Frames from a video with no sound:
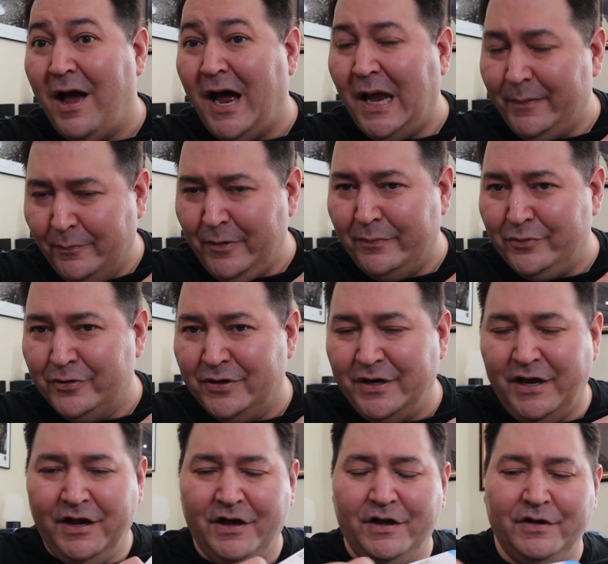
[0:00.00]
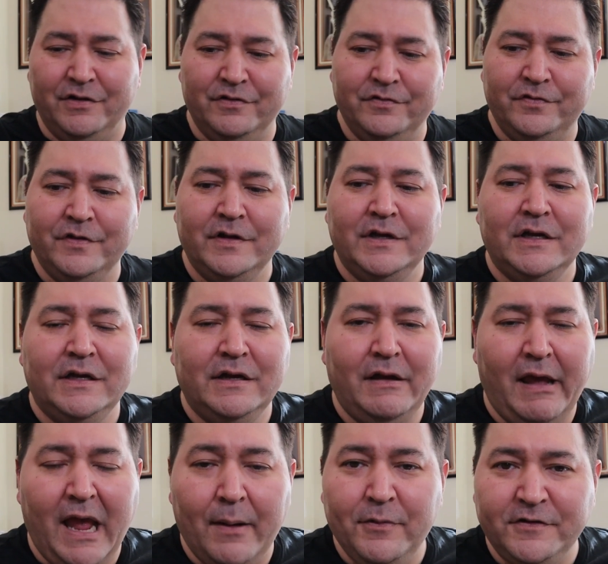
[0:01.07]
I'm a member of
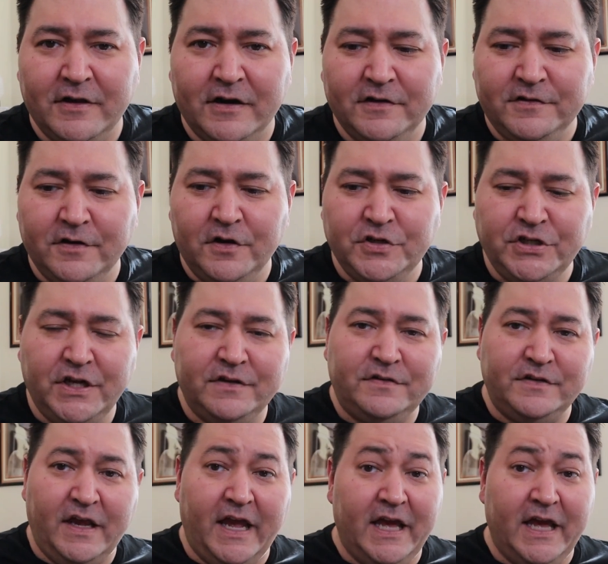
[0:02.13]
Amazon Associates,